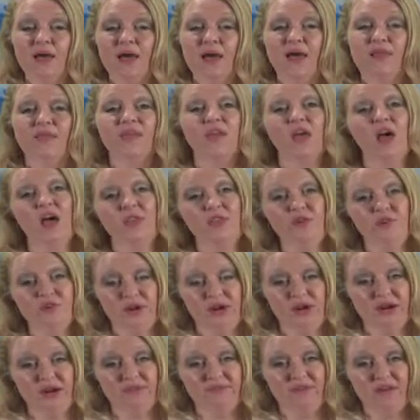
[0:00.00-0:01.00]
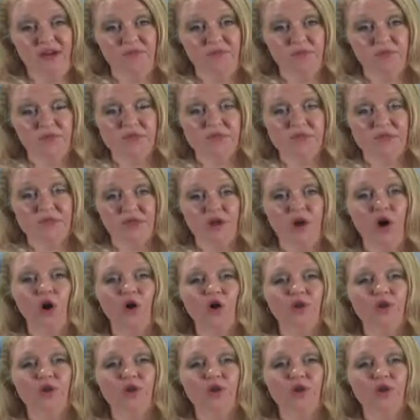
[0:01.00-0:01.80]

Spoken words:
and the other 95% are